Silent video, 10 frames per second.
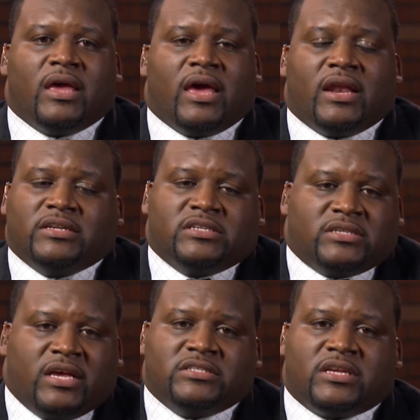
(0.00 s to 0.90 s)
and I just
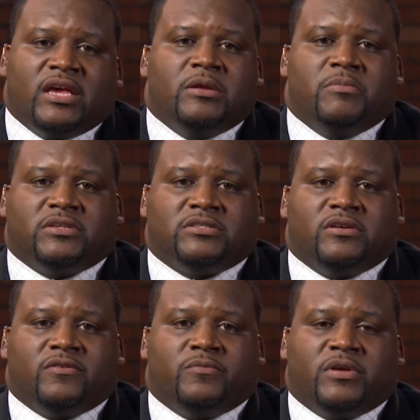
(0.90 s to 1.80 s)
educated
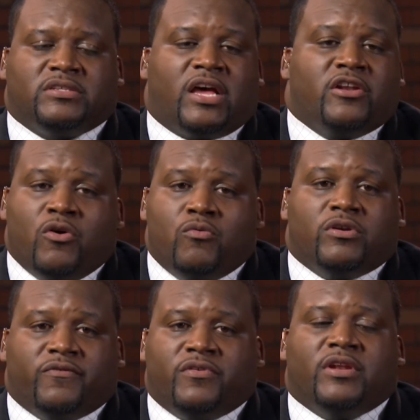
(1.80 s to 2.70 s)
myself because I don't
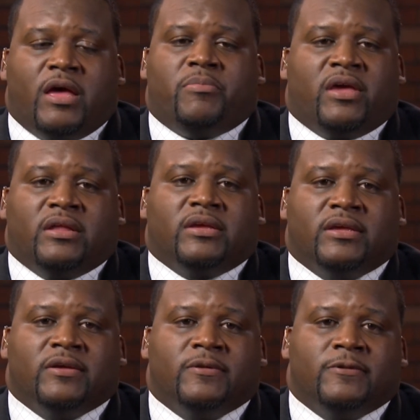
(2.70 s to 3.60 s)
want to feel that pain again.